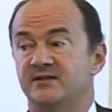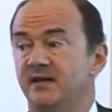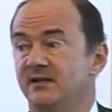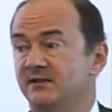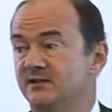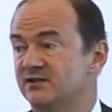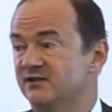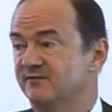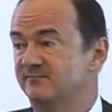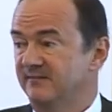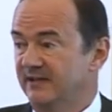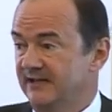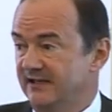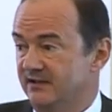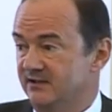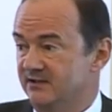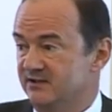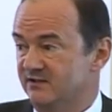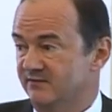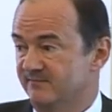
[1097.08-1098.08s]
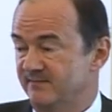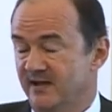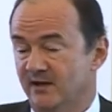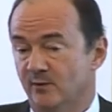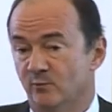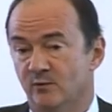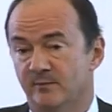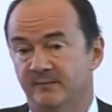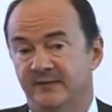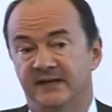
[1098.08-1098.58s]
tens of millions of men
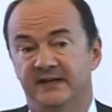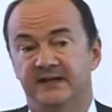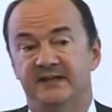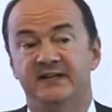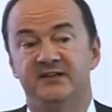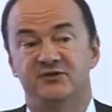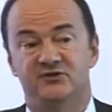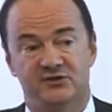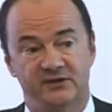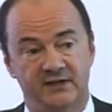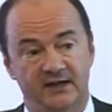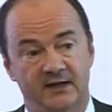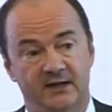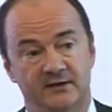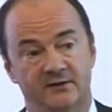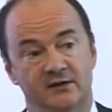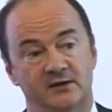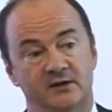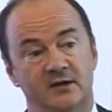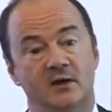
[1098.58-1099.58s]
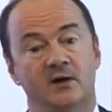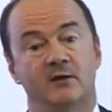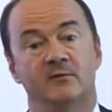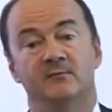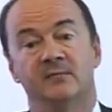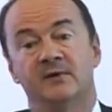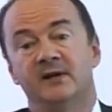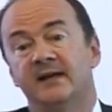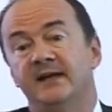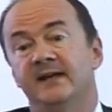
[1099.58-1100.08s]
and women each year that
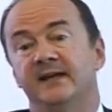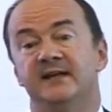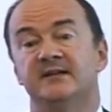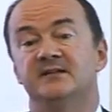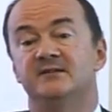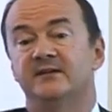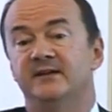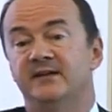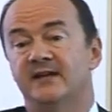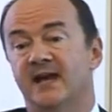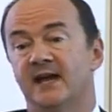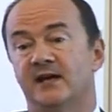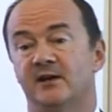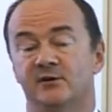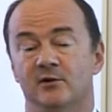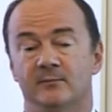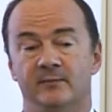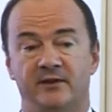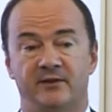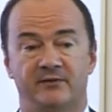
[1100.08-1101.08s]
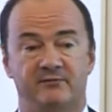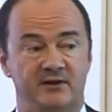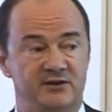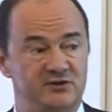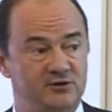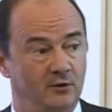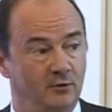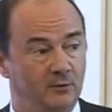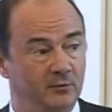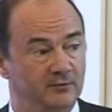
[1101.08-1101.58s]
come into the economic
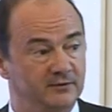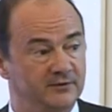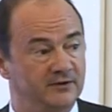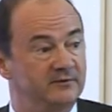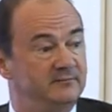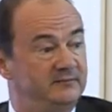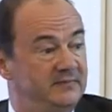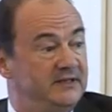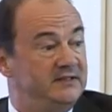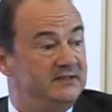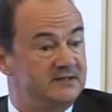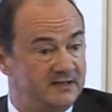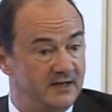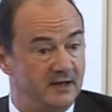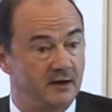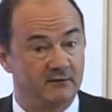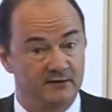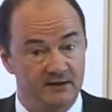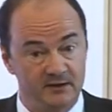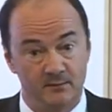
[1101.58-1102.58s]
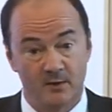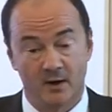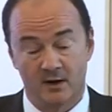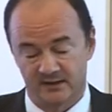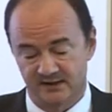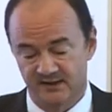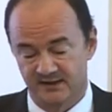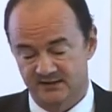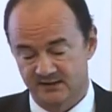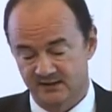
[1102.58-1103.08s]
threshold that means they are in the
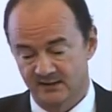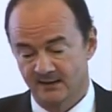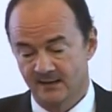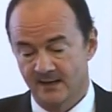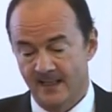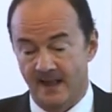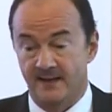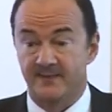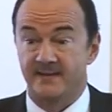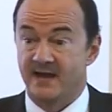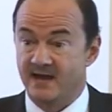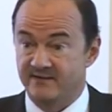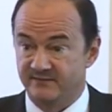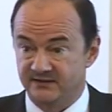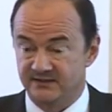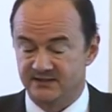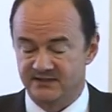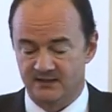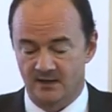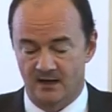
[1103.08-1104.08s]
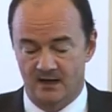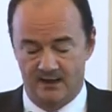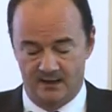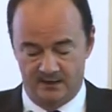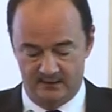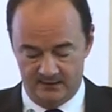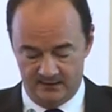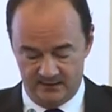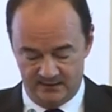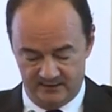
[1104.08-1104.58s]
market and they have a
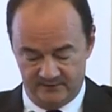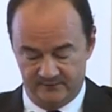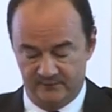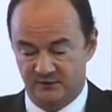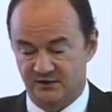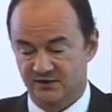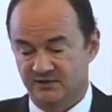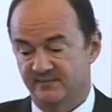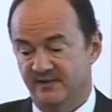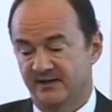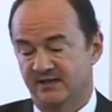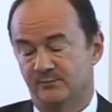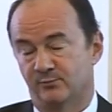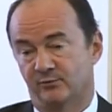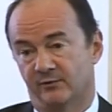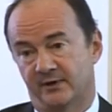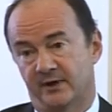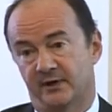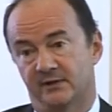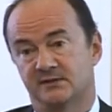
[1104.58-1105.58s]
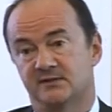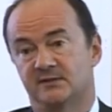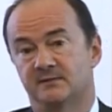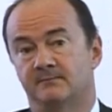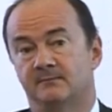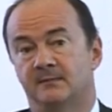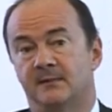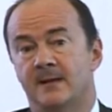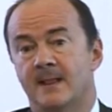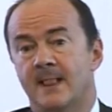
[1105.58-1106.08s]
desire for cosmetic
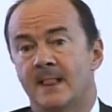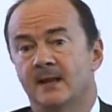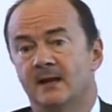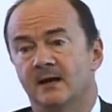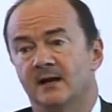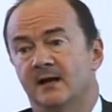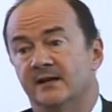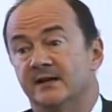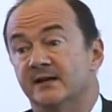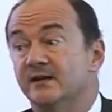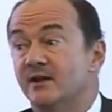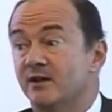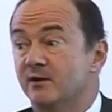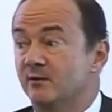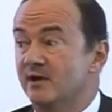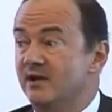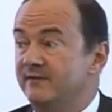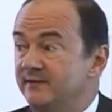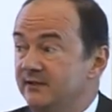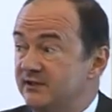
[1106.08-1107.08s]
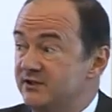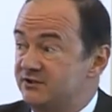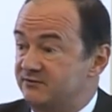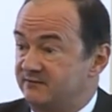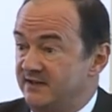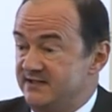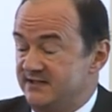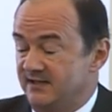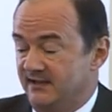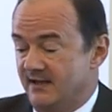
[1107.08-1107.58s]
products. And another way of
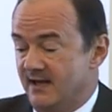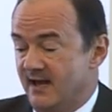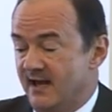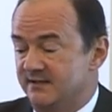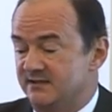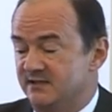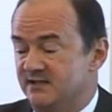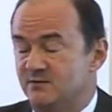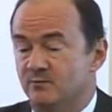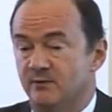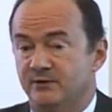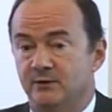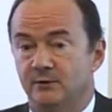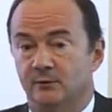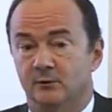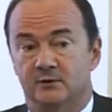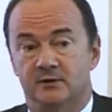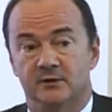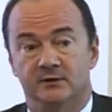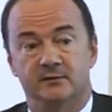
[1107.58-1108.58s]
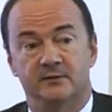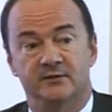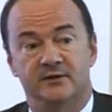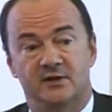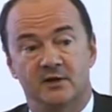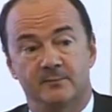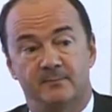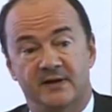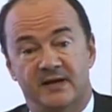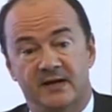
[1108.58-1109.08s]
illustrating that is when you look at the
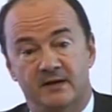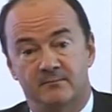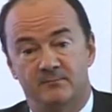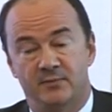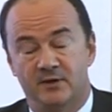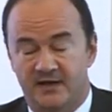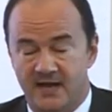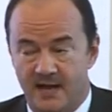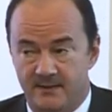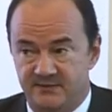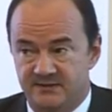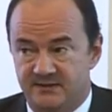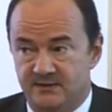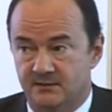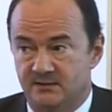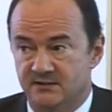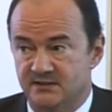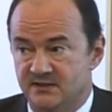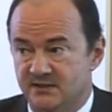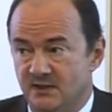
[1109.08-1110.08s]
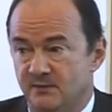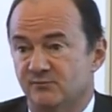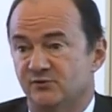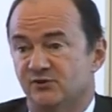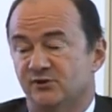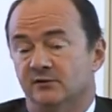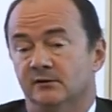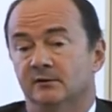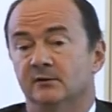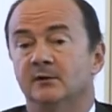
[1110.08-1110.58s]
per capita
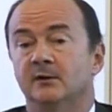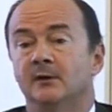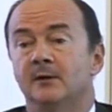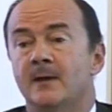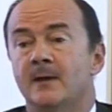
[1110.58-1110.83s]
consumption